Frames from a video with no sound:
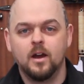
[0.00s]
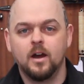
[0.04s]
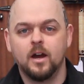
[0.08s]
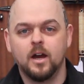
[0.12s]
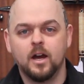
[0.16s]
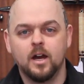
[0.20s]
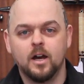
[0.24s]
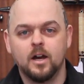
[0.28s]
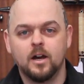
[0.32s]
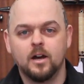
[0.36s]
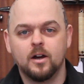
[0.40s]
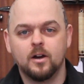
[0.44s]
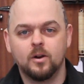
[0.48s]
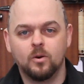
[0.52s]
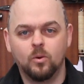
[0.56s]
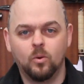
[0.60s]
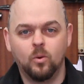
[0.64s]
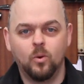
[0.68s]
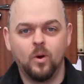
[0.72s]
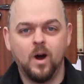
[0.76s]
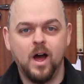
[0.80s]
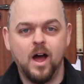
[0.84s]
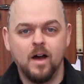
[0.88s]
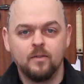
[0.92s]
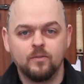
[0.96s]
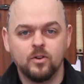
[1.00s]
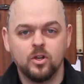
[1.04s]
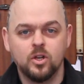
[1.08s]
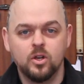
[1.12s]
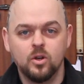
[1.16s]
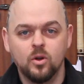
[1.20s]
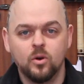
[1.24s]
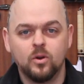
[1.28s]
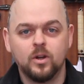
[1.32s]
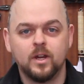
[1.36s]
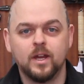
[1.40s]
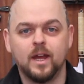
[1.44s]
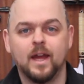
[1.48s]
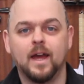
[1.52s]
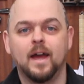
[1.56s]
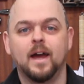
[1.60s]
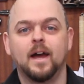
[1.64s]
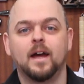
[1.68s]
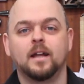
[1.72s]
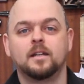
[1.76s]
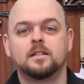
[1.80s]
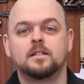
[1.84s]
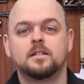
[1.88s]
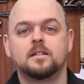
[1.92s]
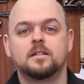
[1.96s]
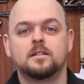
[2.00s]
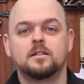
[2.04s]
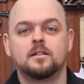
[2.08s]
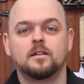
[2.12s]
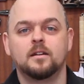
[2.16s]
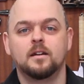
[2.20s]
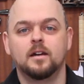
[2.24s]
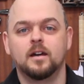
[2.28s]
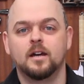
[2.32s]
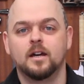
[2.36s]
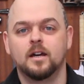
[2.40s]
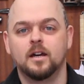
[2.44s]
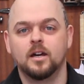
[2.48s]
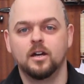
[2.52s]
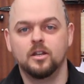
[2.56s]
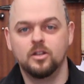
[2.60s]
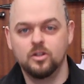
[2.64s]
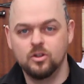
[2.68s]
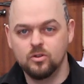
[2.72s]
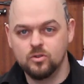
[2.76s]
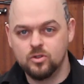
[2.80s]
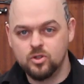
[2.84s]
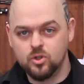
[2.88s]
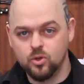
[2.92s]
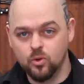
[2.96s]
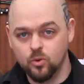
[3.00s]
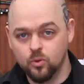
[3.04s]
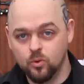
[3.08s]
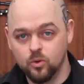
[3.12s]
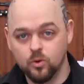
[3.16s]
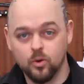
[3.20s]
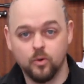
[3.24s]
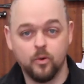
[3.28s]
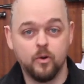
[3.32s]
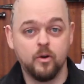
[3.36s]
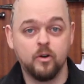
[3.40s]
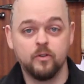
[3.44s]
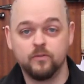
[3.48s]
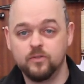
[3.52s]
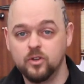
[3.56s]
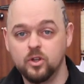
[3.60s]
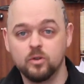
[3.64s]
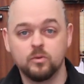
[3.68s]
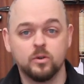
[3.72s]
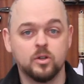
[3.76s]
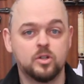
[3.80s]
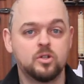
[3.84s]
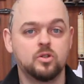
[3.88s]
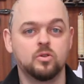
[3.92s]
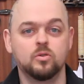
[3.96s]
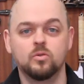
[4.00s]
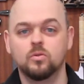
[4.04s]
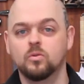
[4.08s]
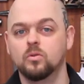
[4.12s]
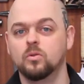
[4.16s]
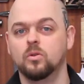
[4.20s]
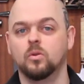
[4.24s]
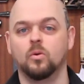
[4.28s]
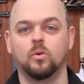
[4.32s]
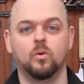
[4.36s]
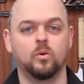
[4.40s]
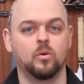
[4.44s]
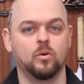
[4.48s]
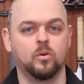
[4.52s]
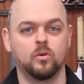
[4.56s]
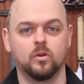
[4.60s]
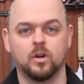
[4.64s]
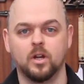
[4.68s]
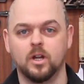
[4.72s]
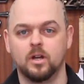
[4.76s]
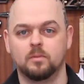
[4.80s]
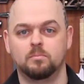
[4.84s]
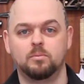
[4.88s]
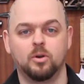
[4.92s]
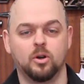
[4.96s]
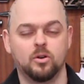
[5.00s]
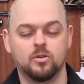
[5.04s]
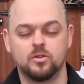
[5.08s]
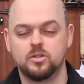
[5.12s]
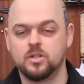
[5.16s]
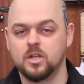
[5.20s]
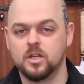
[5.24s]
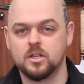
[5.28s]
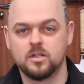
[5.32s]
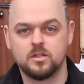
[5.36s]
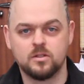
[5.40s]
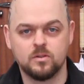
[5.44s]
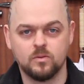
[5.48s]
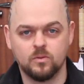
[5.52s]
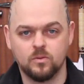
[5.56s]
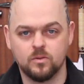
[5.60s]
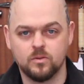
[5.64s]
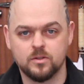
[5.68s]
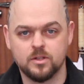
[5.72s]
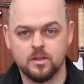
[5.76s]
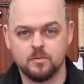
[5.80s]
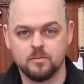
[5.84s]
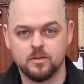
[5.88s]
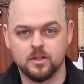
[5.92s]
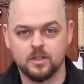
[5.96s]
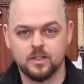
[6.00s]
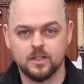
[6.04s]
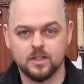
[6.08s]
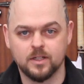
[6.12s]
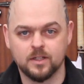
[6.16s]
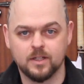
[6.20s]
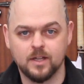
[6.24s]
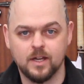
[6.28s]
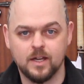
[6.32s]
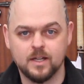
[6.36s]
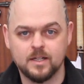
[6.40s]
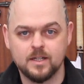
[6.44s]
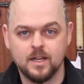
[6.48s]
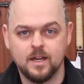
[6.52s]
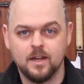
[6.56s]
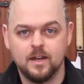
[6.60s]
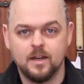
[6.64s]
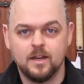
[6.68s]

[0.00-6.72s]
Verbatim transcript: uh, or have a look at uh, a new tool or review a tool or a process or something like that,